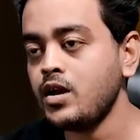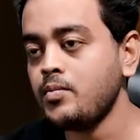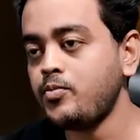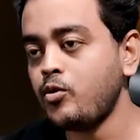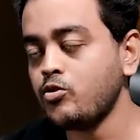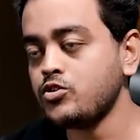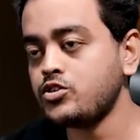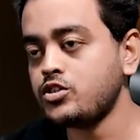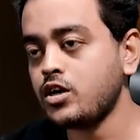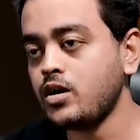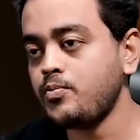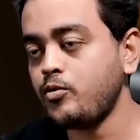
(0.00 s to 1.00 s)
post
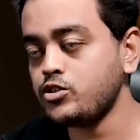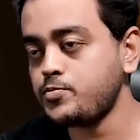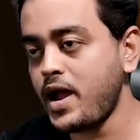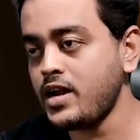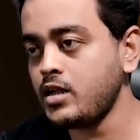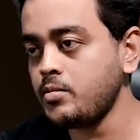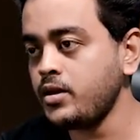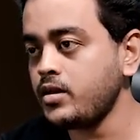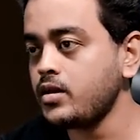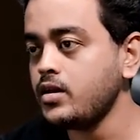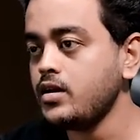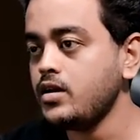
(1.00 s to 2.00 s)

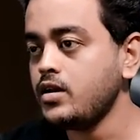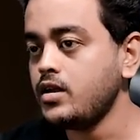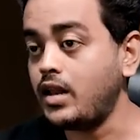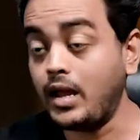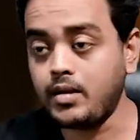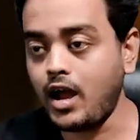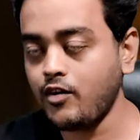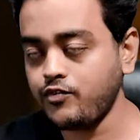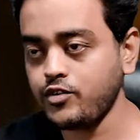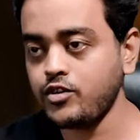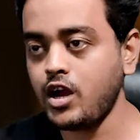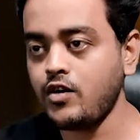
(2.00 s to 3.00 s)
pandemic, like
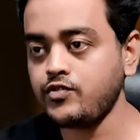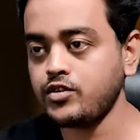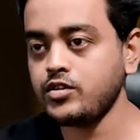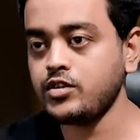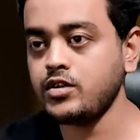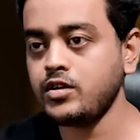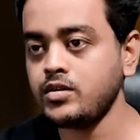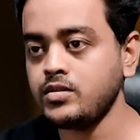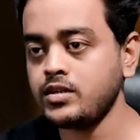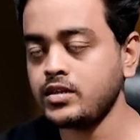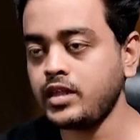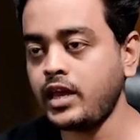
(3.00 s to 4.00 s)
after
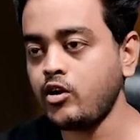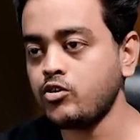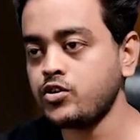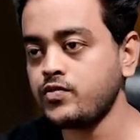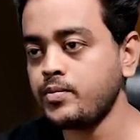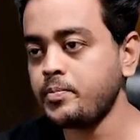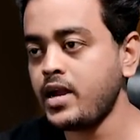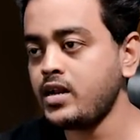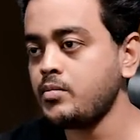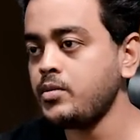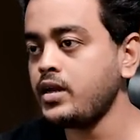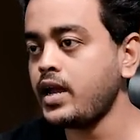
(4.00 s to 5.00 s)
the chaos of the
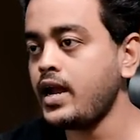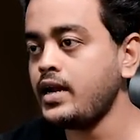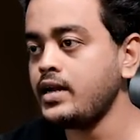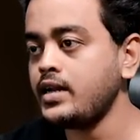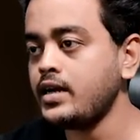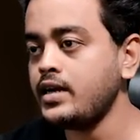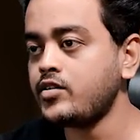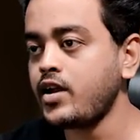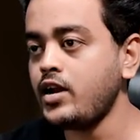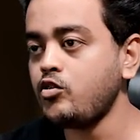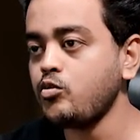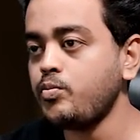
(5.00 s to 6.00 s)
pandemic, and I
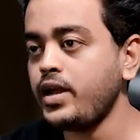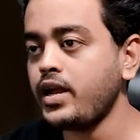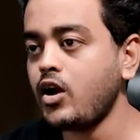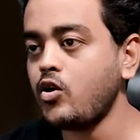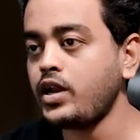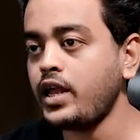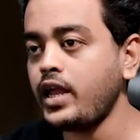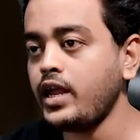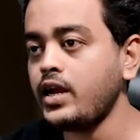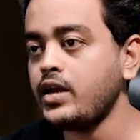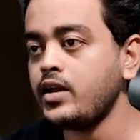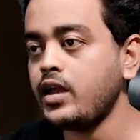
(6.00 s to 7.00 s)
tried to break out
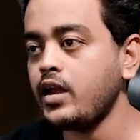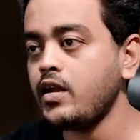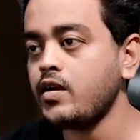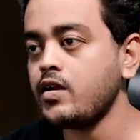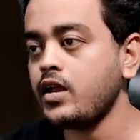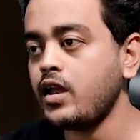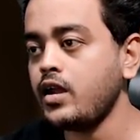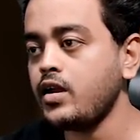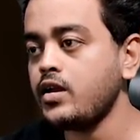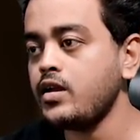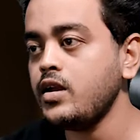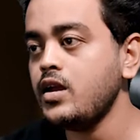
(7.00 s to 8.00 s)

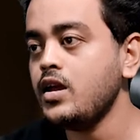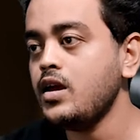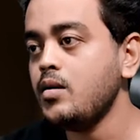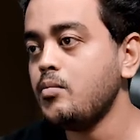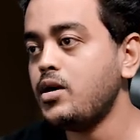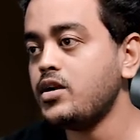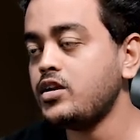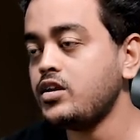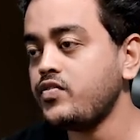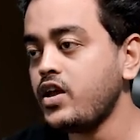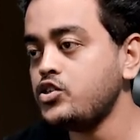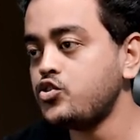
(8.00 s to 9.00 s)
here, but it
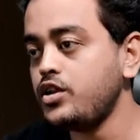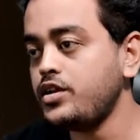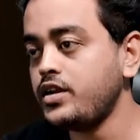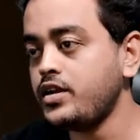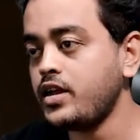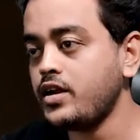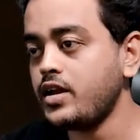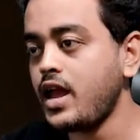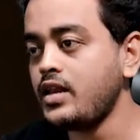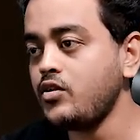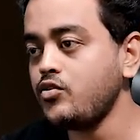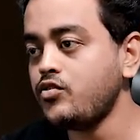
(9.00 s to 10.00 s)
eventually did here.
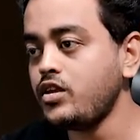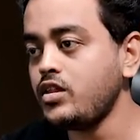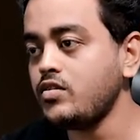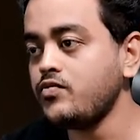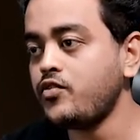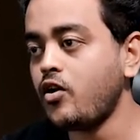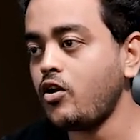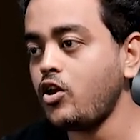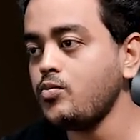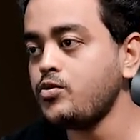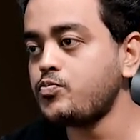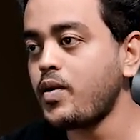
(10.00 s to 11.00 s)
And you see the
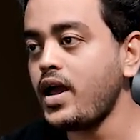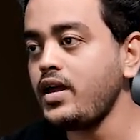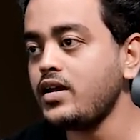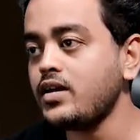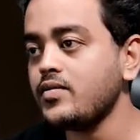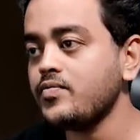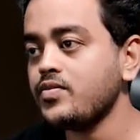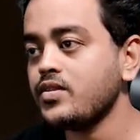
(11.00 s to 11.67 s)
volume spike,